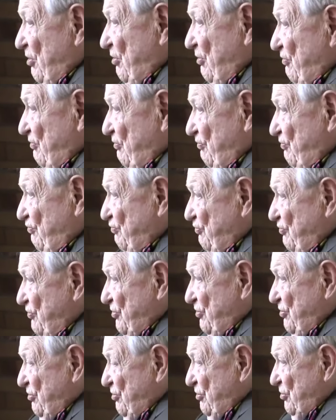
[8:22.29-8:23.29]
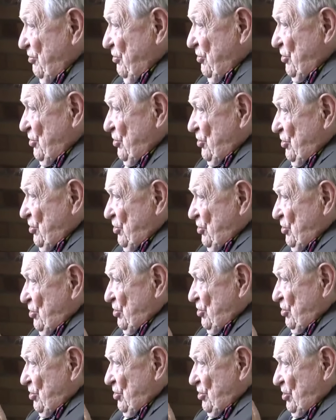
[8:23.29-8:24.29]
of how you design
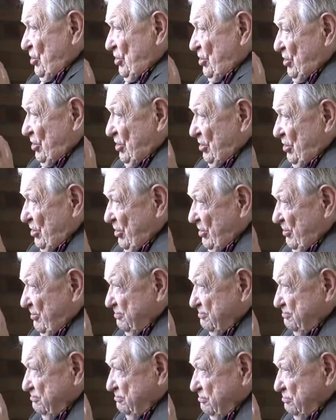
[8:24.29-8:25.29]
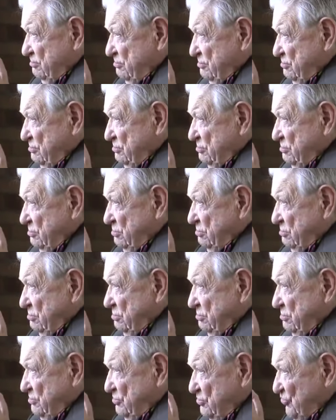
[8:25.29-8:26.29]
an airplane with thermal
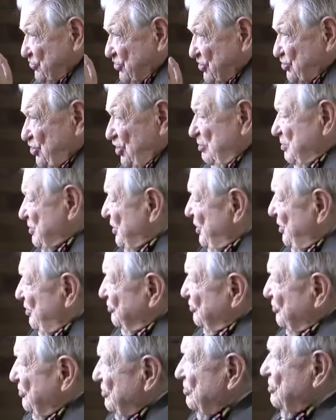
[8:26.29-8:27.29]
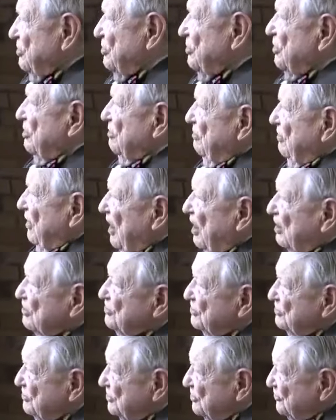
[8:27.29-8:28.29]
ice prevention.
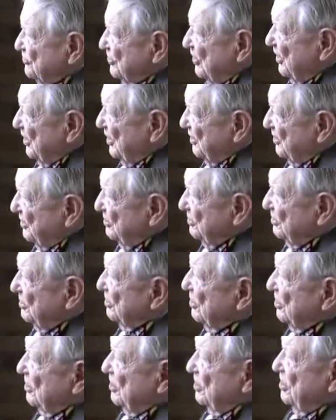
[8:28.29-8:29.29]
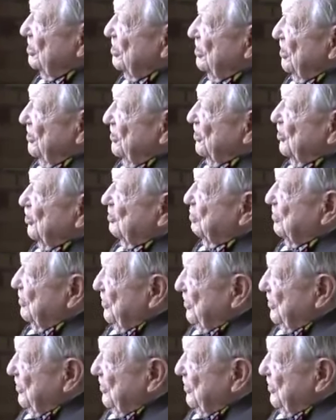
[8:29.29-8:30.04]
Uh, what the